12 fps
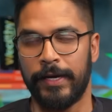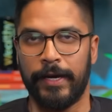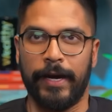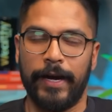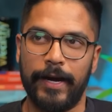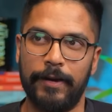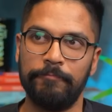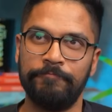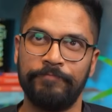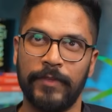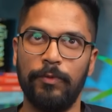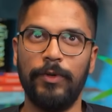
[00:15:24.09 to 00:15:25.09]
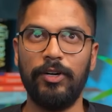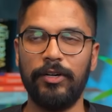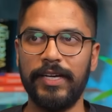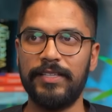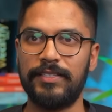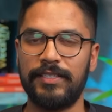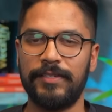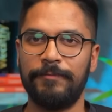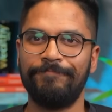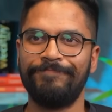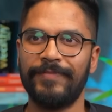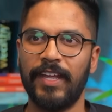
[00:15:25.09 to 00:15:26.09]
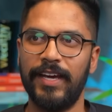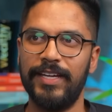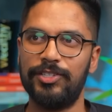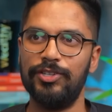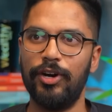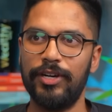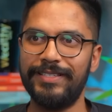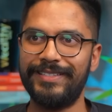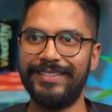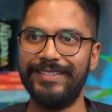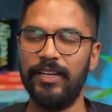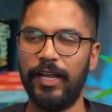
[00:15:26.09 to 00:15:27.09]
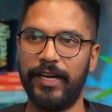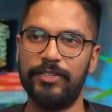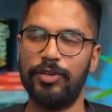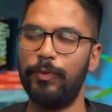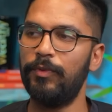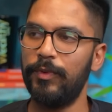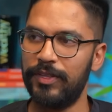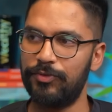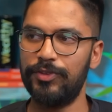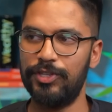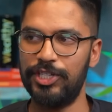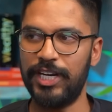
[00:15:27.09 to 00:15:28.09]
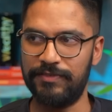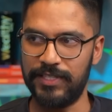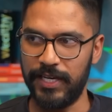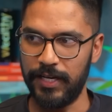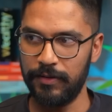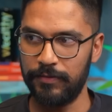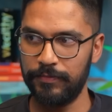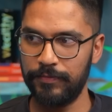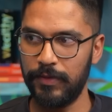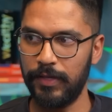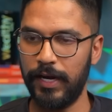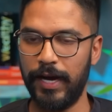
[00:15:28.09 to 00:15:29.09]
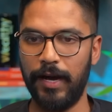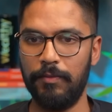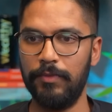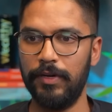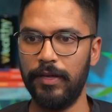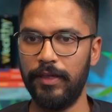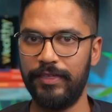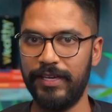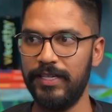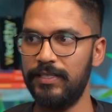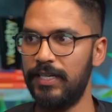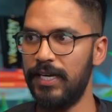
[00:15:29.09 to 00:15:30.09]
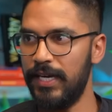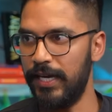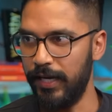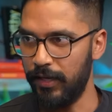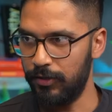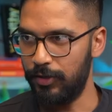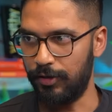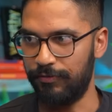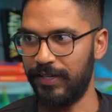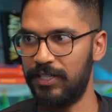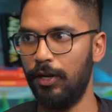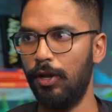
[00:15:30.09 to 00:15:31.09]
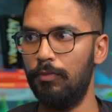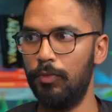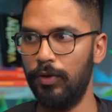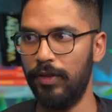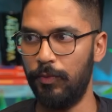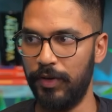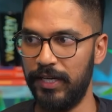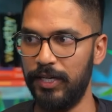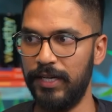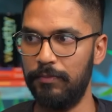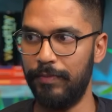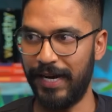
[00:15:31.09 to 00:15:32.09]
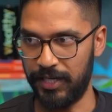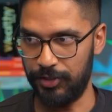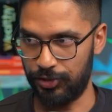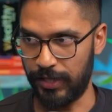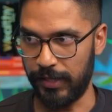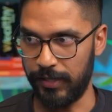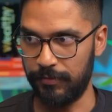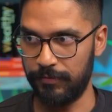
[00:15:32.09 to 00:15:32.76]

Well, it's not as so when we went through the GFC, things here got affected a lot more than we did back in Australia.